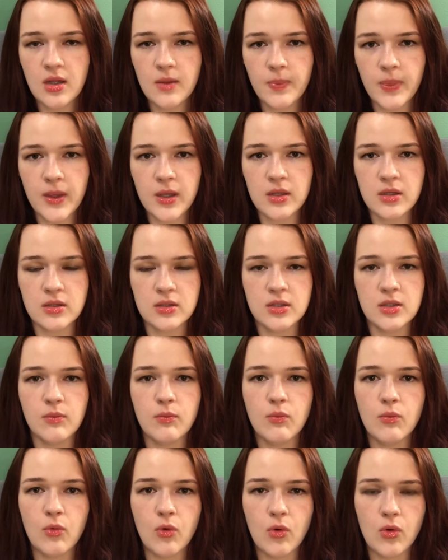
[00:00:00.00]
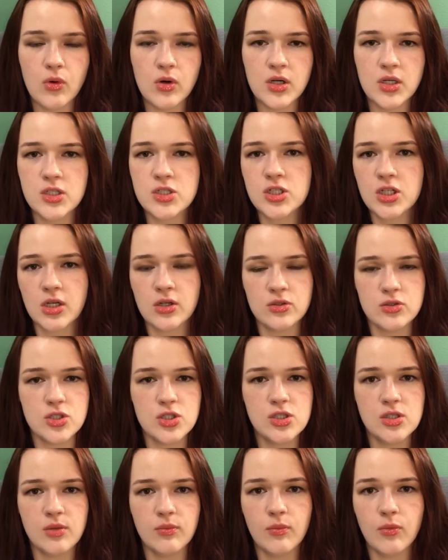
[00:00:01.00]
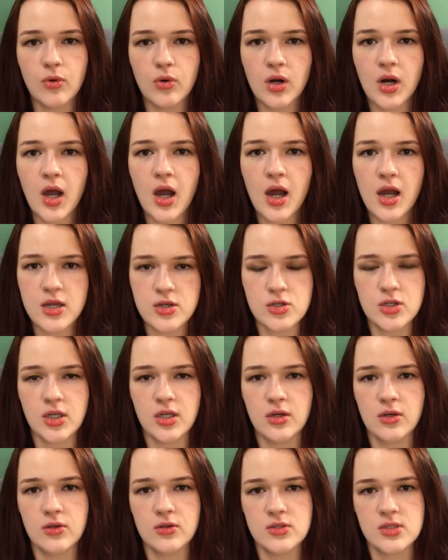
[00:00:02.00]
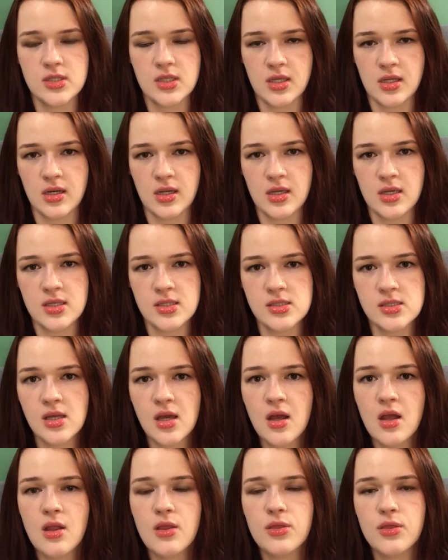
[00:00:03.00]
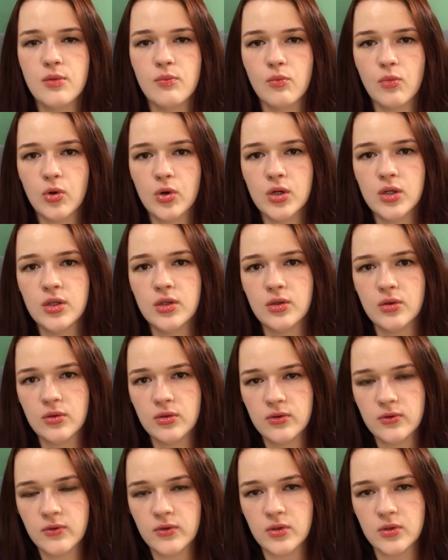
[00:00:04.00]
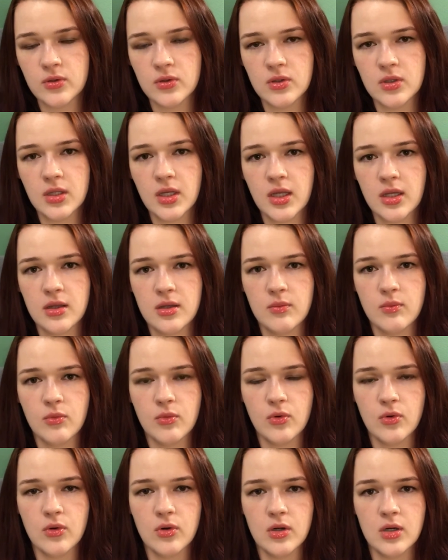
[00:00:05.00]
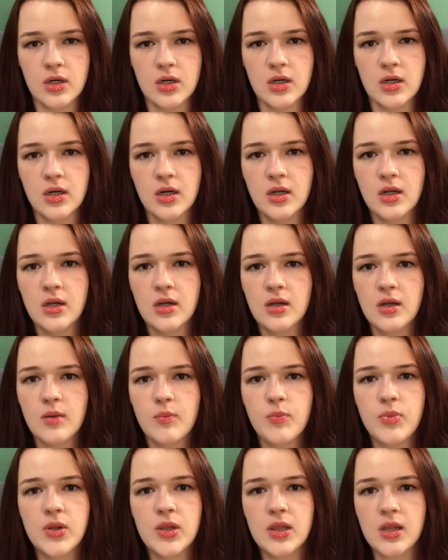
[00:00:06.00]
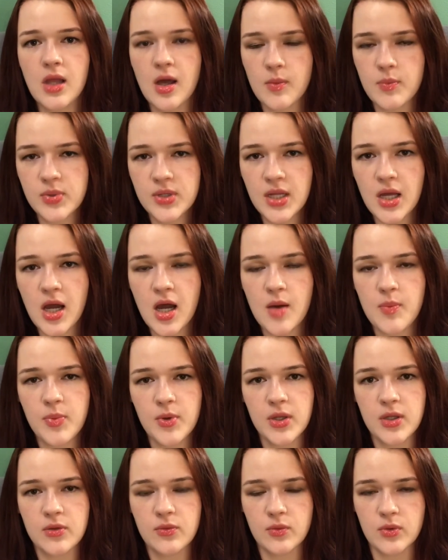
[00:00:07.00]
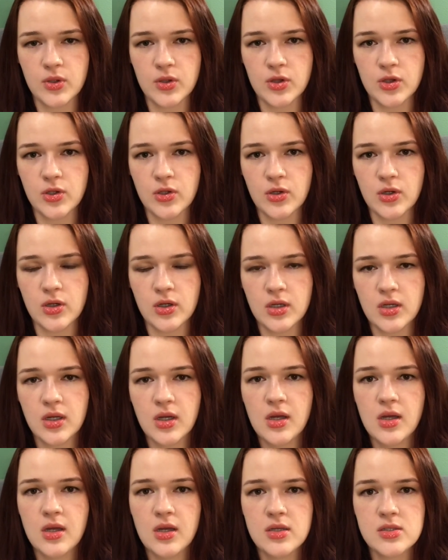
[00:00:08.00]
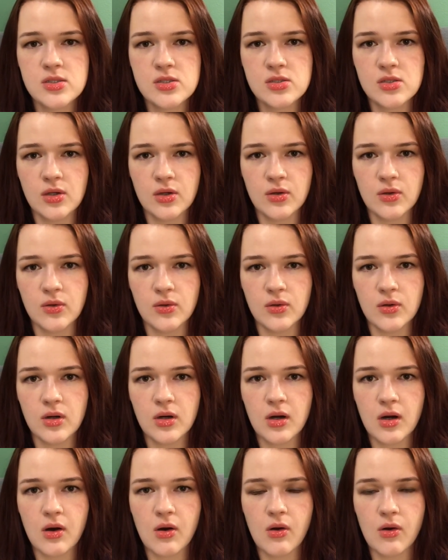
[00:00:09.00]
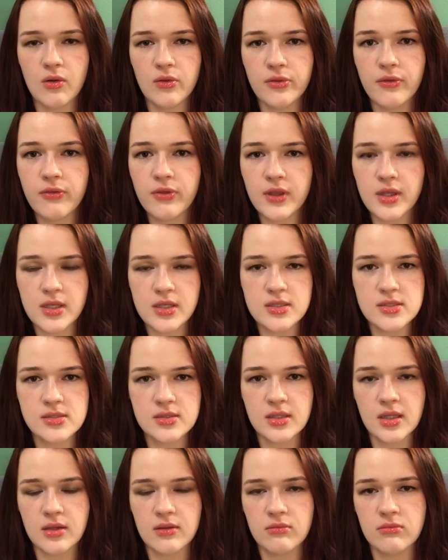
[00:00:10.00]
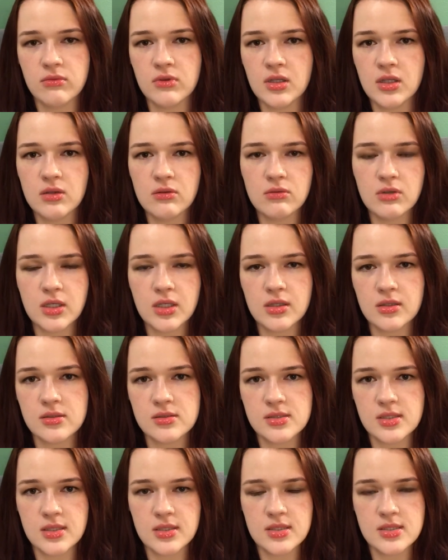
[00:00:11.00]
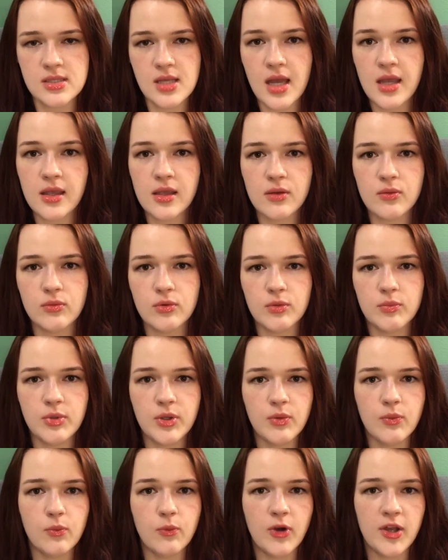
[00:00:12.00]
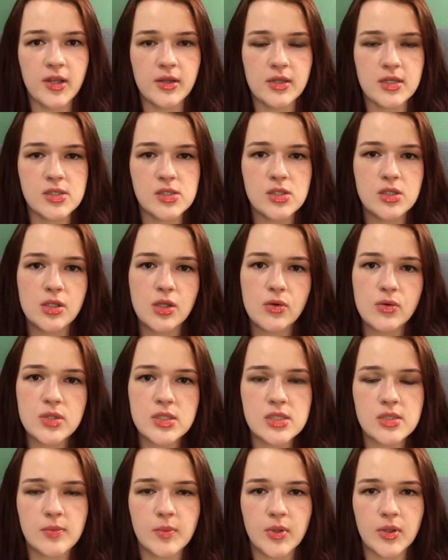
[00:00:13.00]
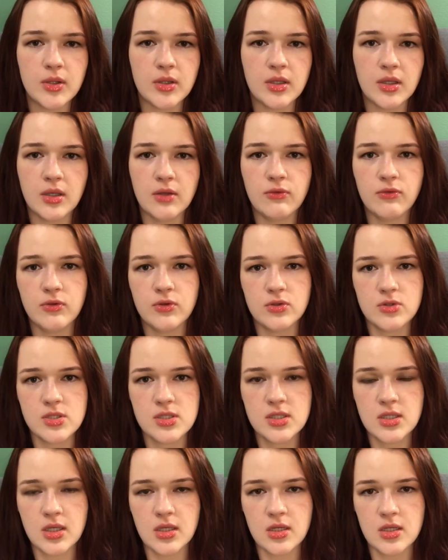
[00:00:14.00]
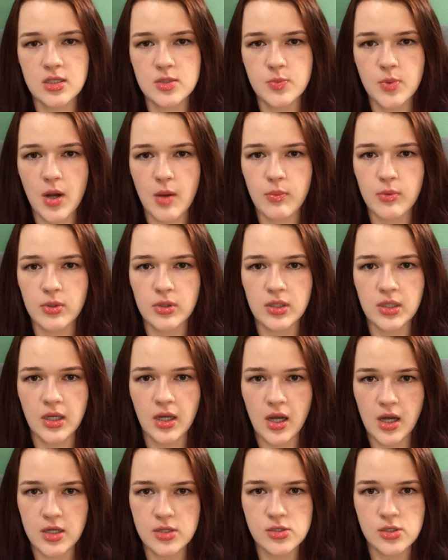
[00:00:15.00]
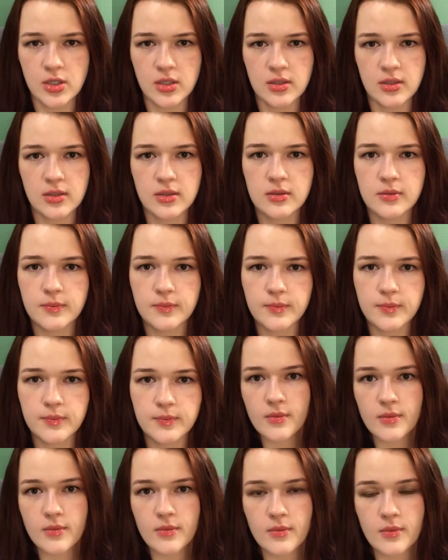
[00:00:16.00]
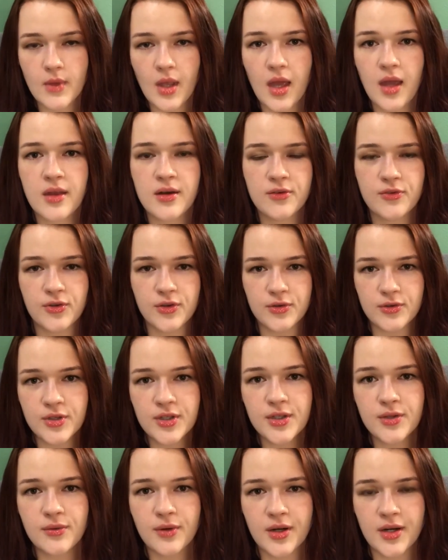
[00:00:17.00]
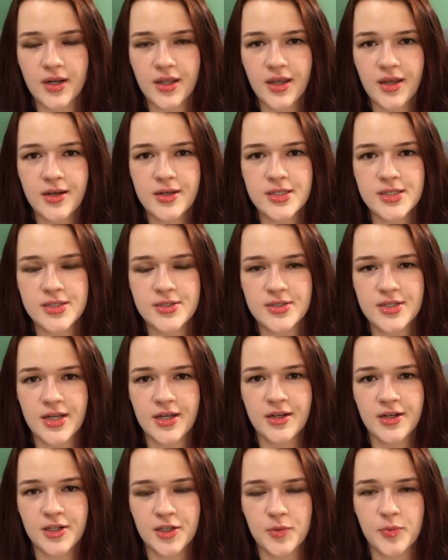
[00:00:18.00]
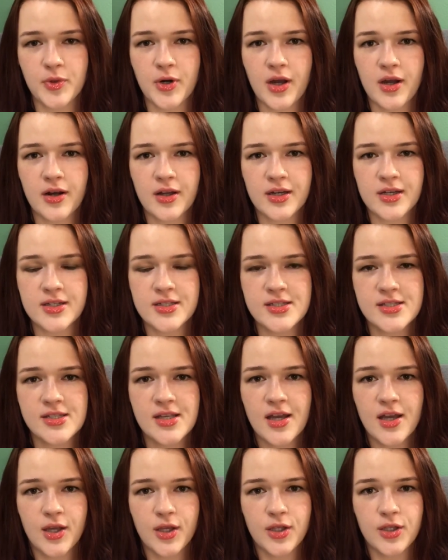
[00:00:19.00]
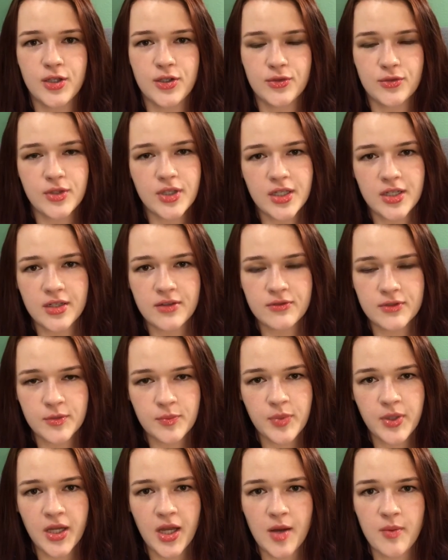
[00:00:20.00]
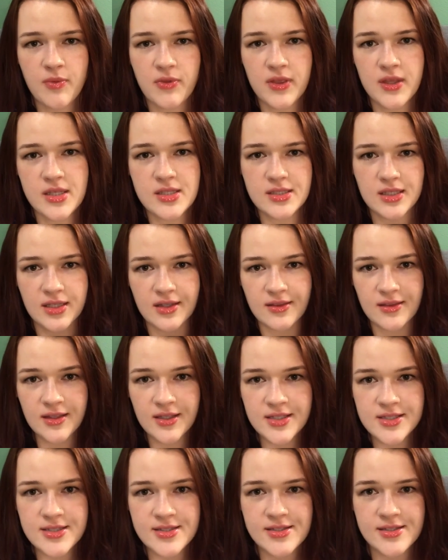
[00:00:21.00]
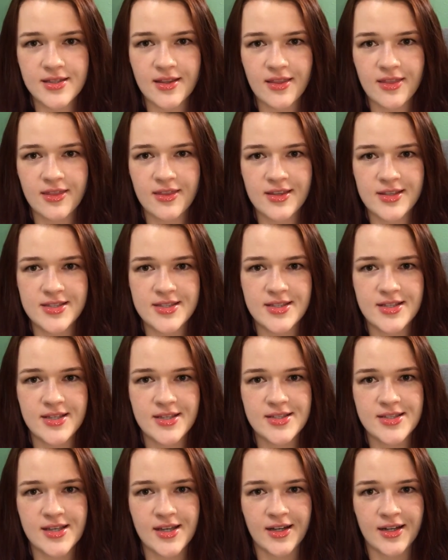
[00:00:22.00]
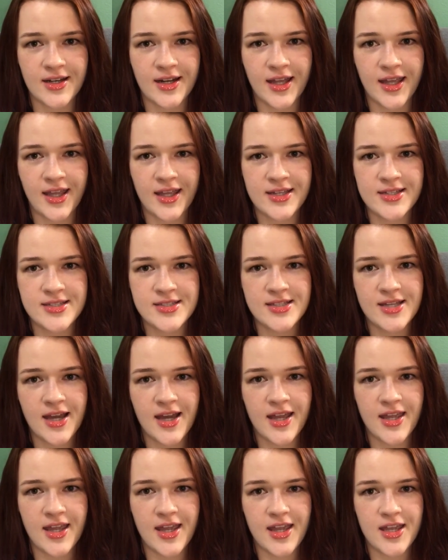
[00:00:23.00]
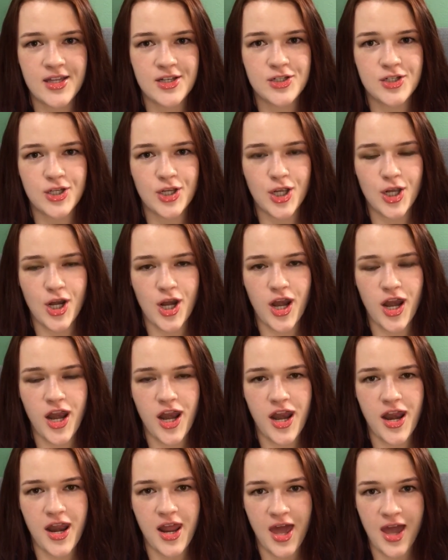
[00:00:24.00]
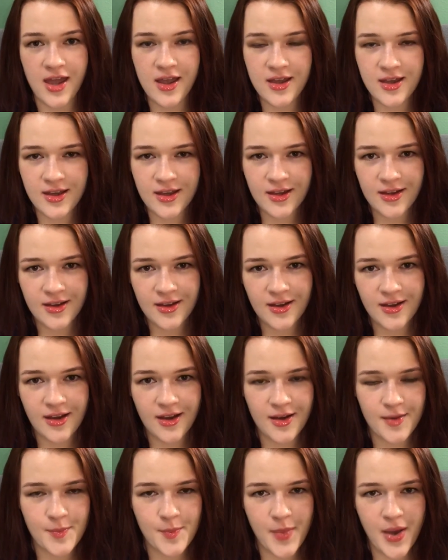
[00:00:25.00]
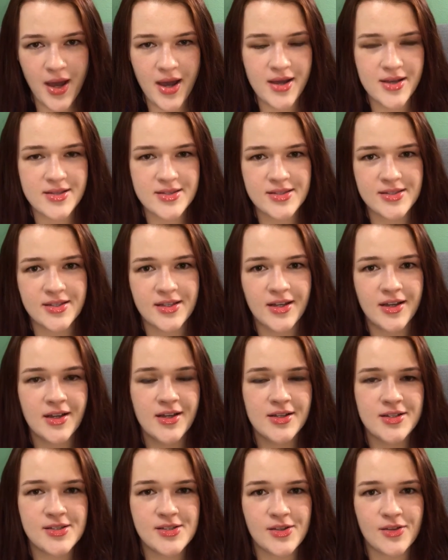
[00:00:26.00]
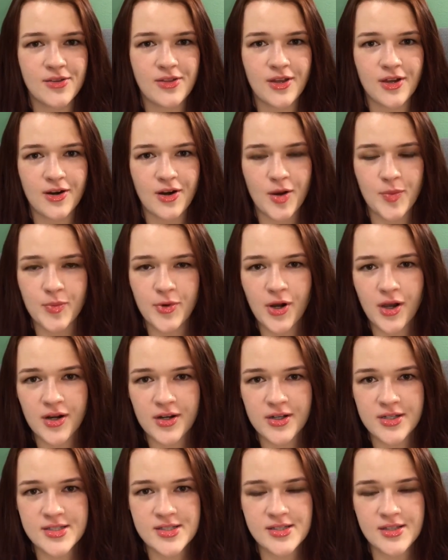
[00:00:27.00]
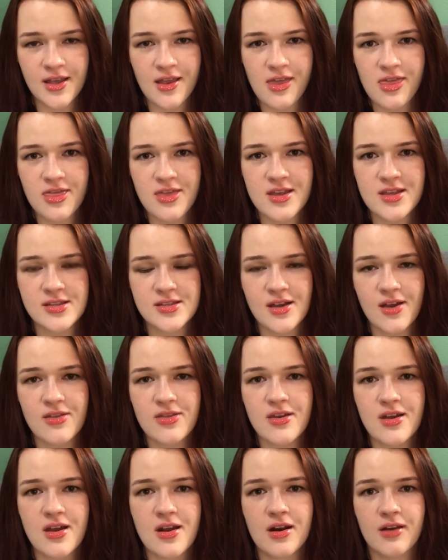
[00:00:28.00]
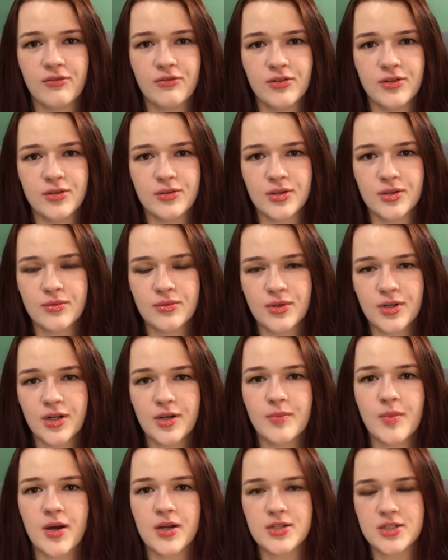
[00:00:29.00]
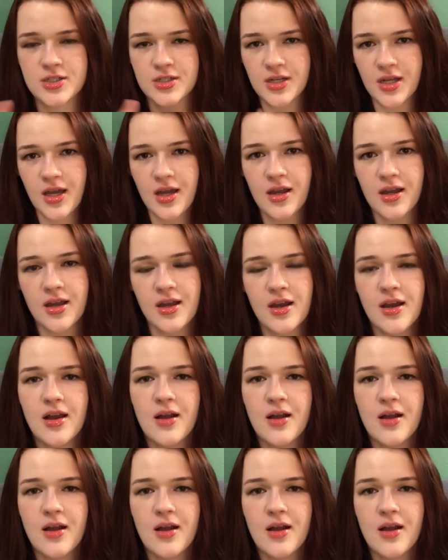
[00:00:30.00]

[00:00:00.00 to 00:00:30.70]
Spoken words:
And the more, in general, just the more hydrated your skin is, the more youthful and the more plumped up it will look. So all the things, that little wrinkles and the sagging, will be way less noticeable if your skin is properly hydrated. And if you really want to get into technical products, you can even pick up things like this. This is an anti-aging neck mask. So there are products like this out there if you're worried about your neck.